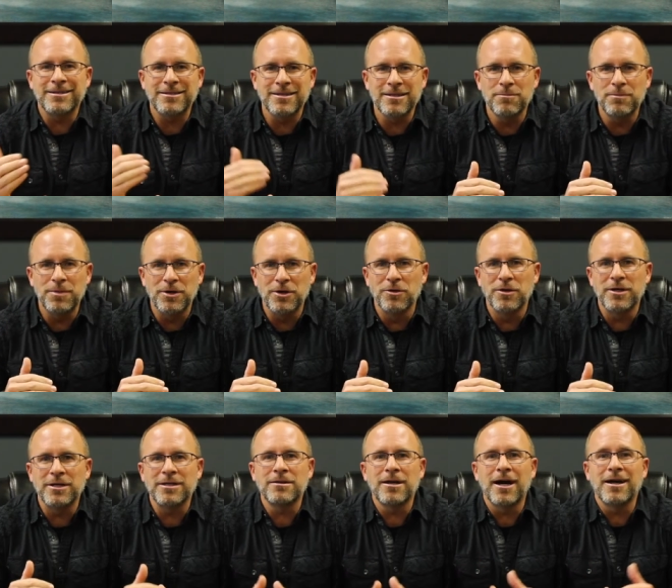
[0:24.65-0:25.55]
into the
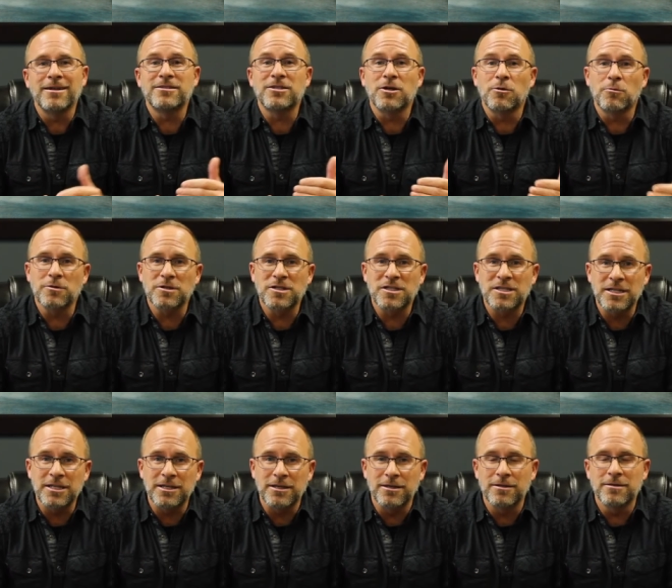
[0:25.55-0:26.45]
building until we're
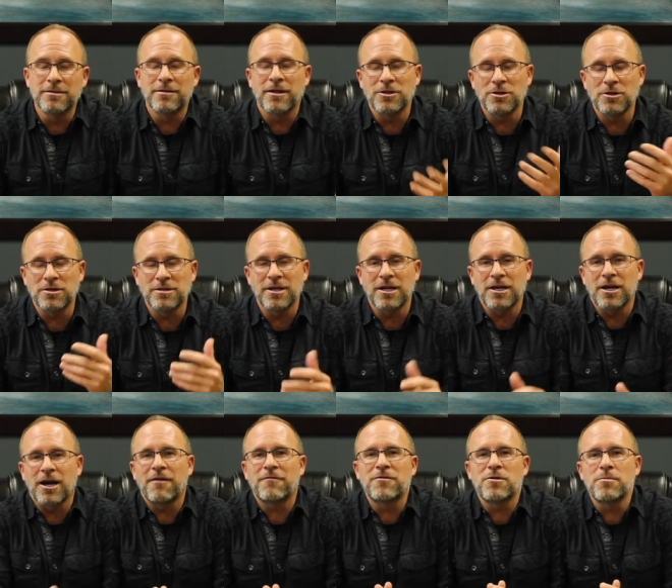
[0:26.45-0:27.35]
seated. Then you can
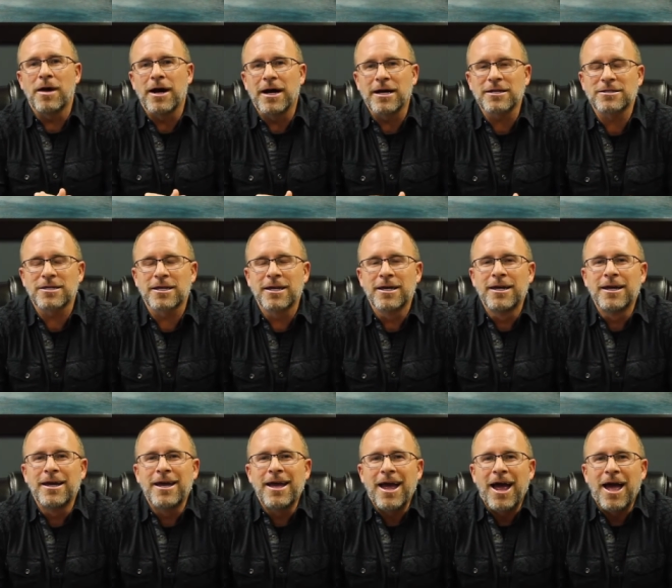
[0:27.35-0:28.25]
take off your mask.
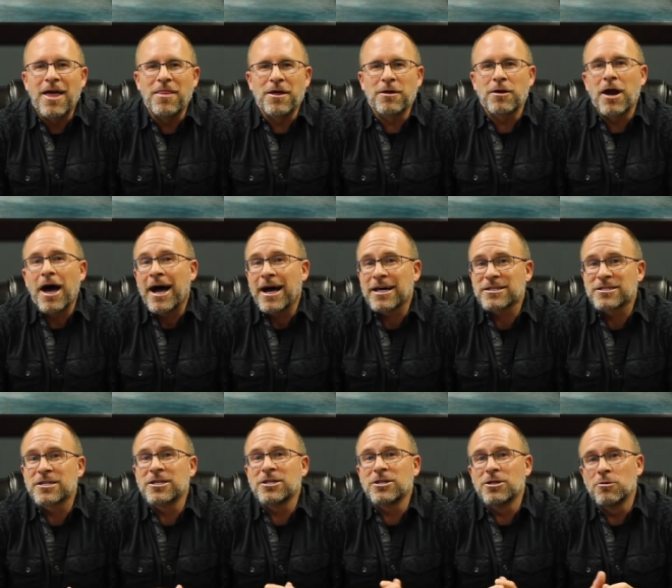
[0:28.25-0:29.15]
And then
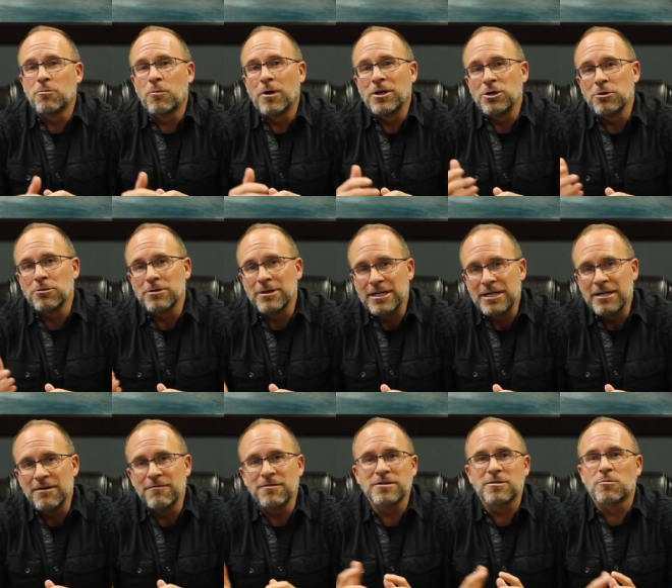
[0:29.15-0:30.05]
asking you when you
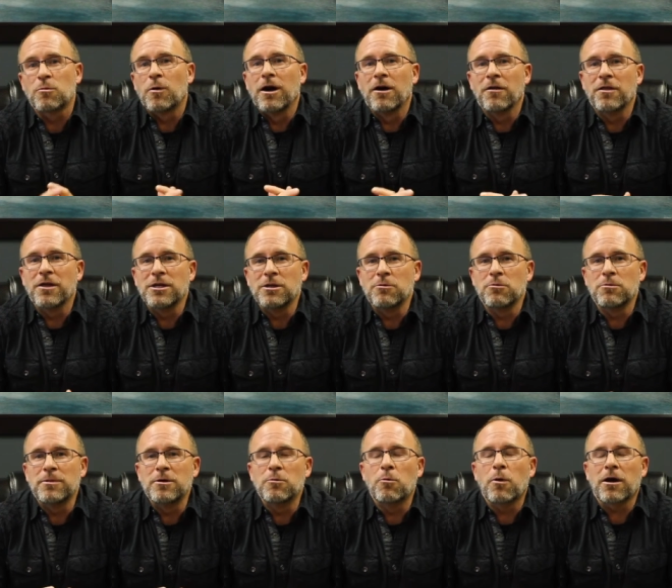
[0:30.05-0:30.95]
leave as well that you
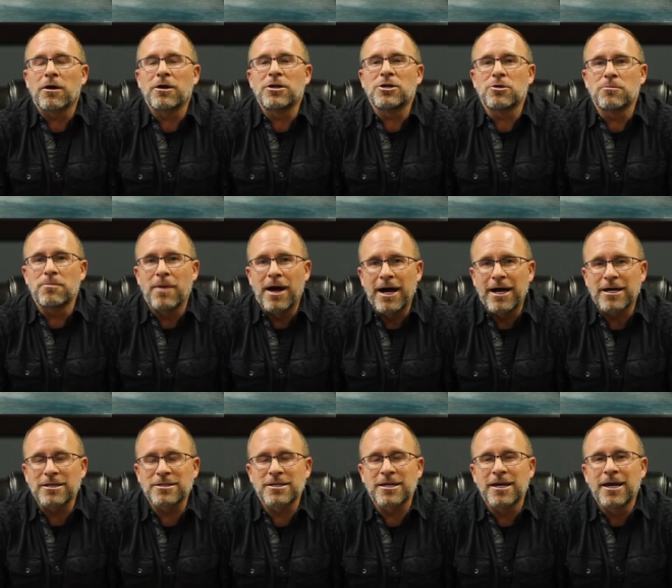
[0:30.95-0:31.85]
would be wearing your
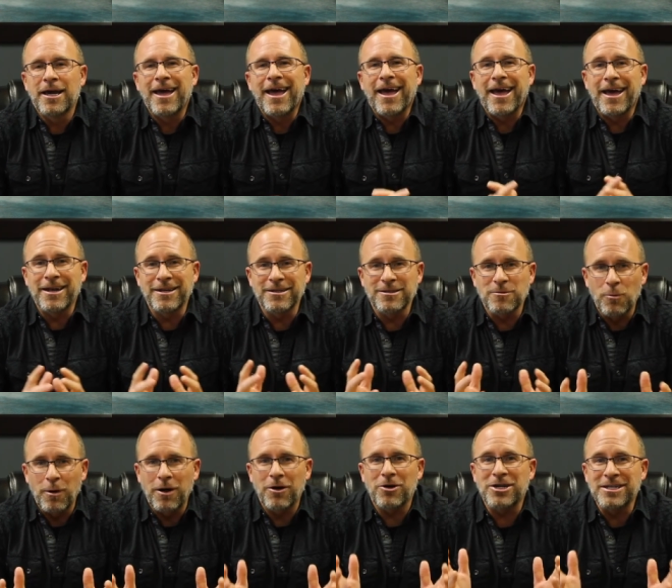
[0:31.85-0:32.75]
mask and as
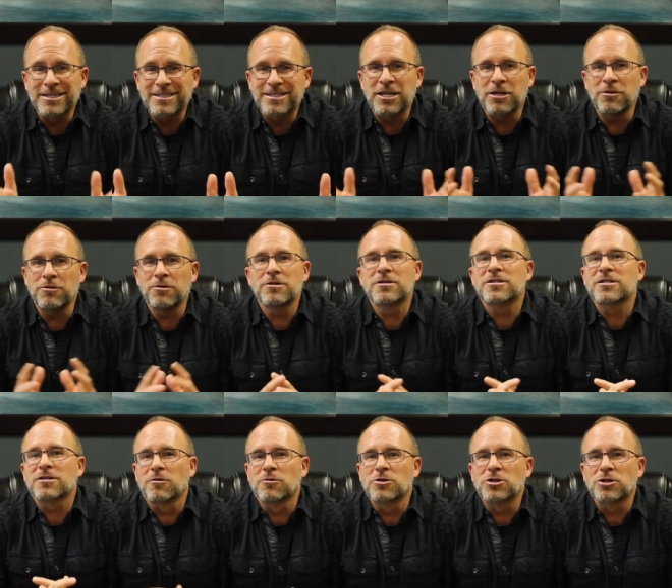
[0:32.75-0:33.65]
well continue to
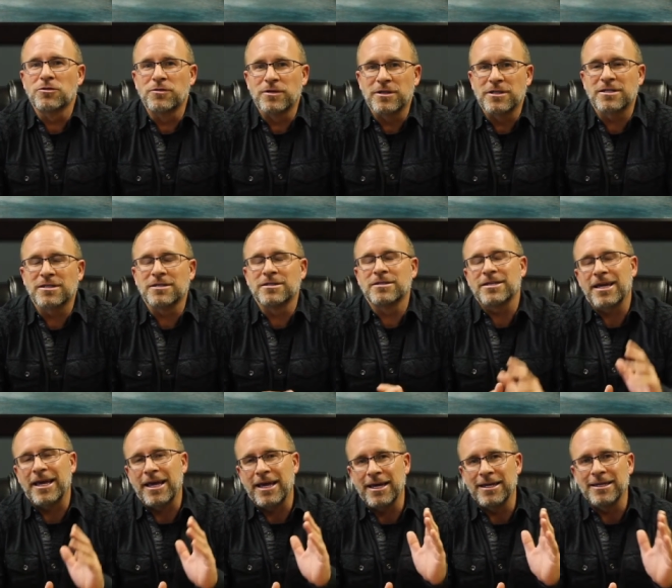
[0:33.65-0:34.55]
social distance
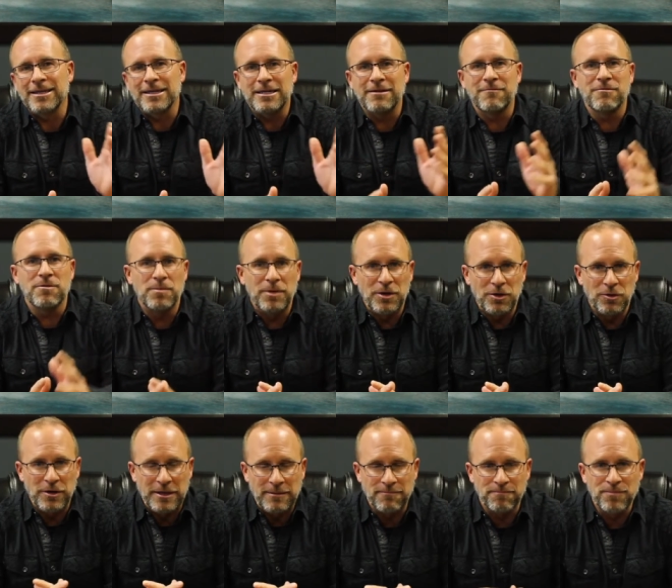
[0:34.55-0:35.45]
and leave the
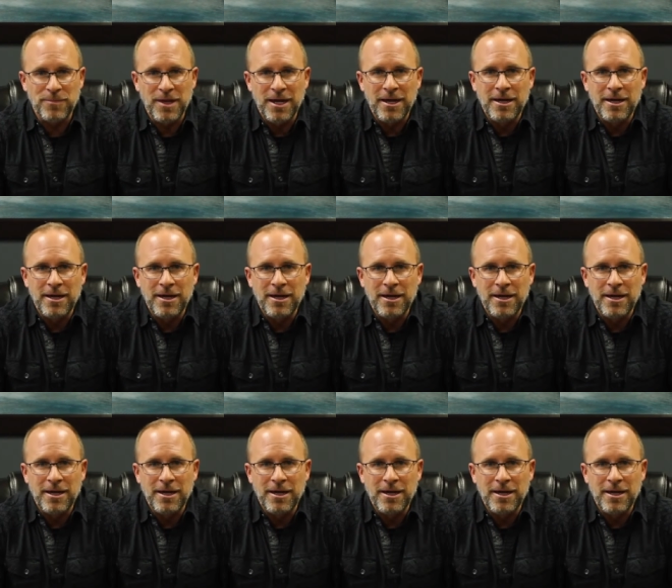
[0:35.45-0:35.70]
building.